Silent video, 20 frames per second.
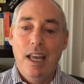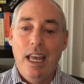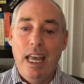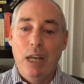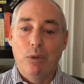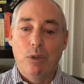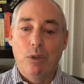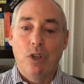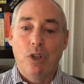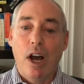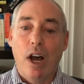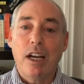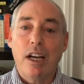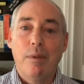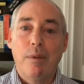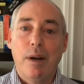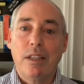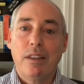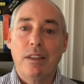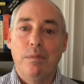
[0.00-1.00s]
And we'll talk
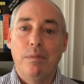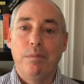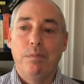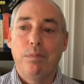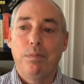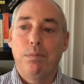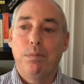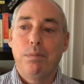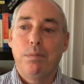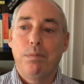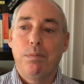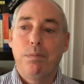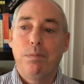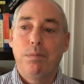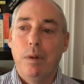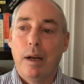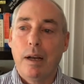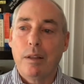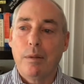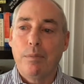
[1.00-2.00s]
about the
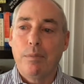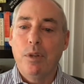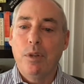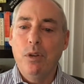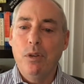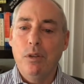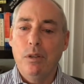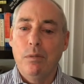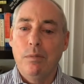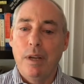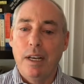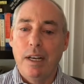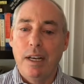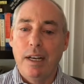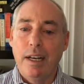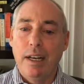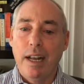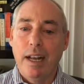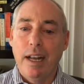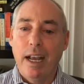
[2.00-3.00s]
Putin meeting
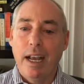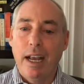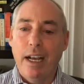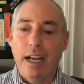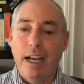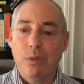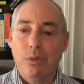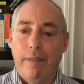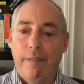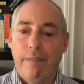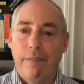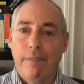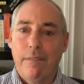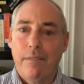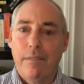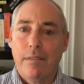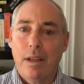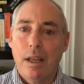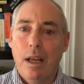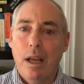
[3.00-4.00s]
next week.
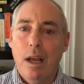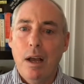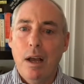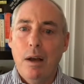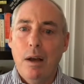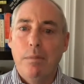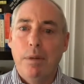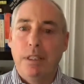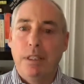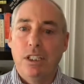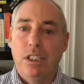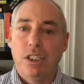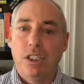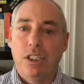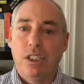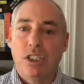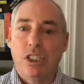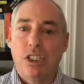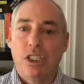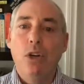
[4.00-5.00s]
But the
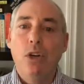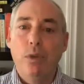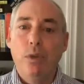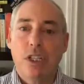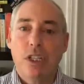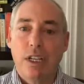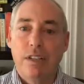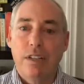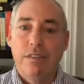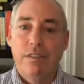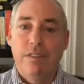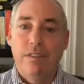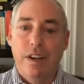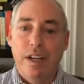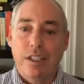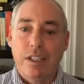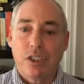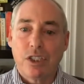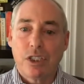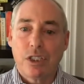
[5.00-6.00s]
sequencing of
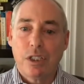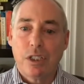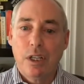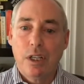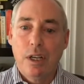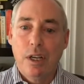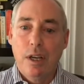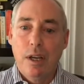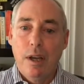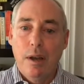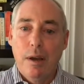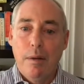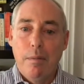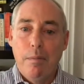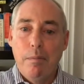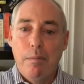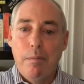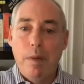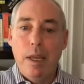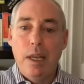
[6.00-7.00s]
events,
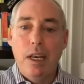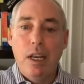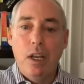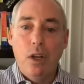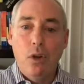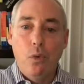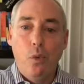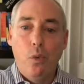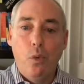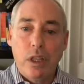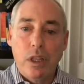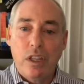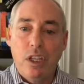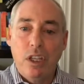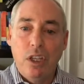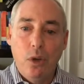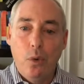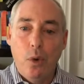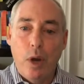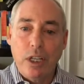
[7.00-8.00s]
meeting with the
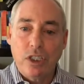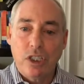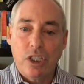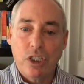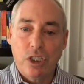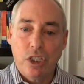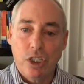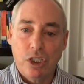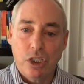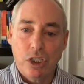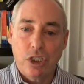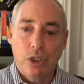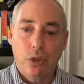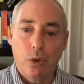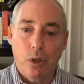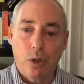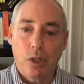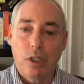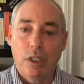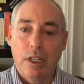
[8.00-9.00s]
US's
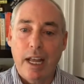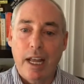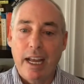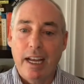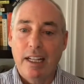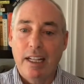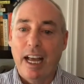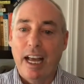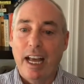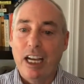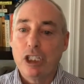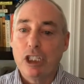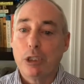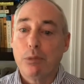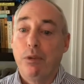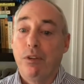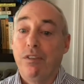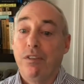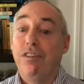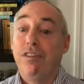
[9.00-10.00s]
historical allies
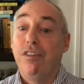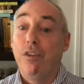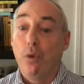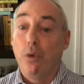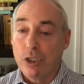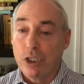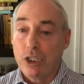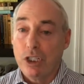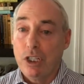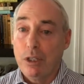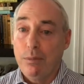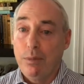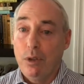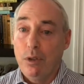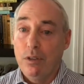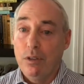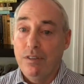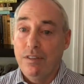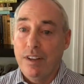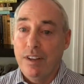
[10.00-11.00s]
before seeing
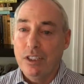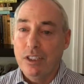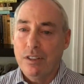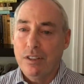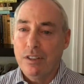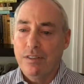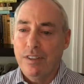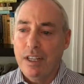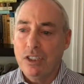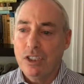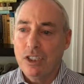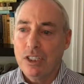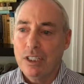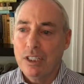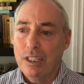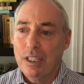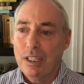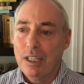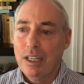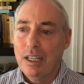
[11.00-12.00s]
Putin
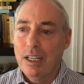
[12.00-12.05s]
face-to-face,